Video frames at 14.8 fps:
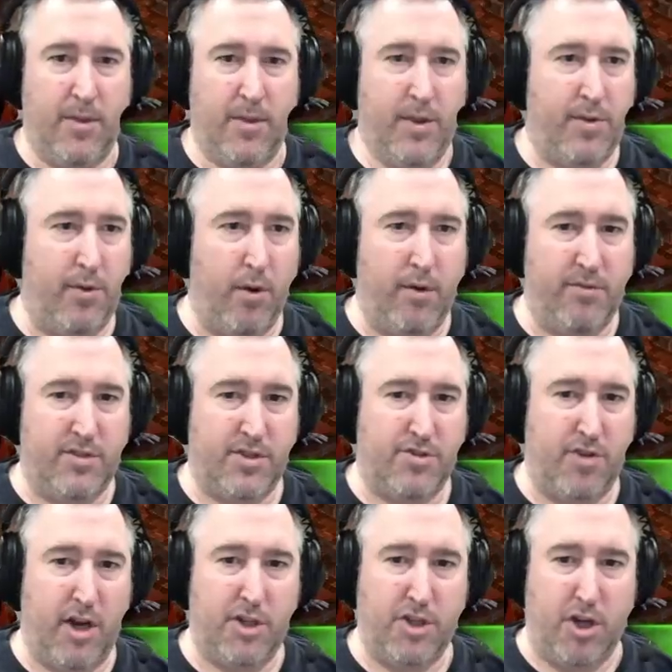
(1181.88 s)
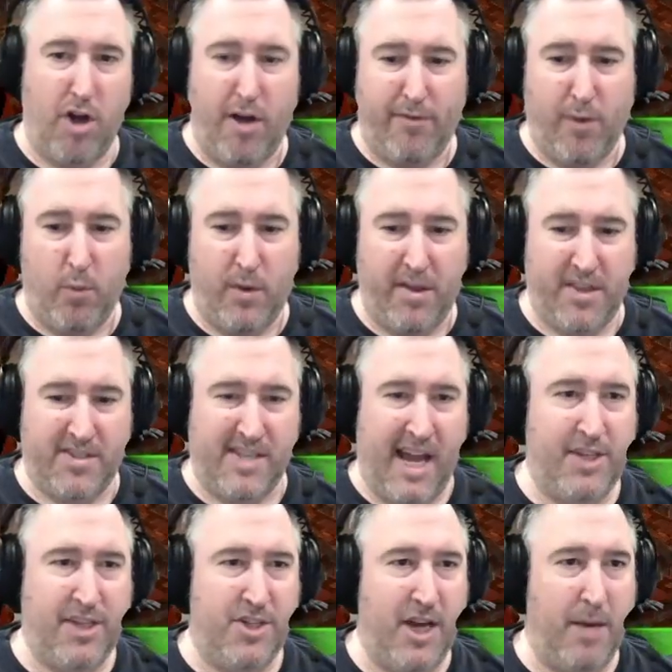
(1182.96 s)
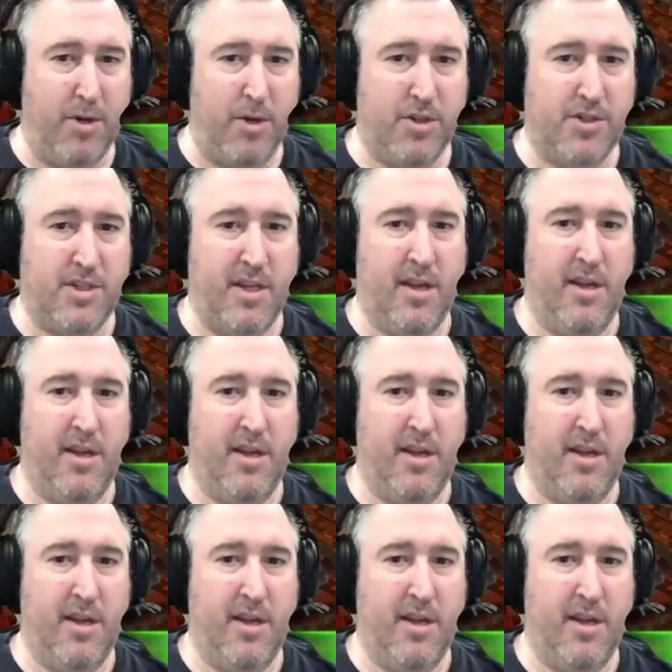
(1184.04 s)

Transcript: Throne of Destruction, off on one of the side chambers.